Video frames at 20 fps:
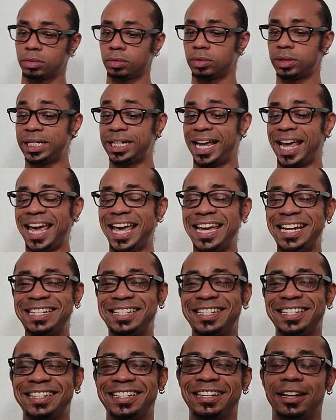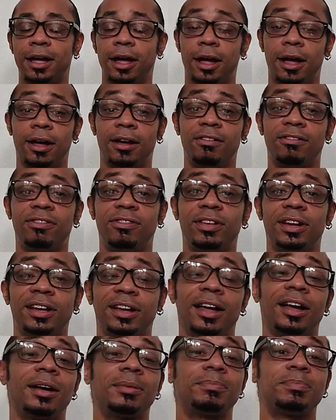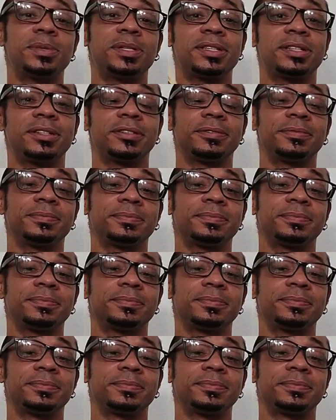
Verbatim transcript: The Eight of Cups.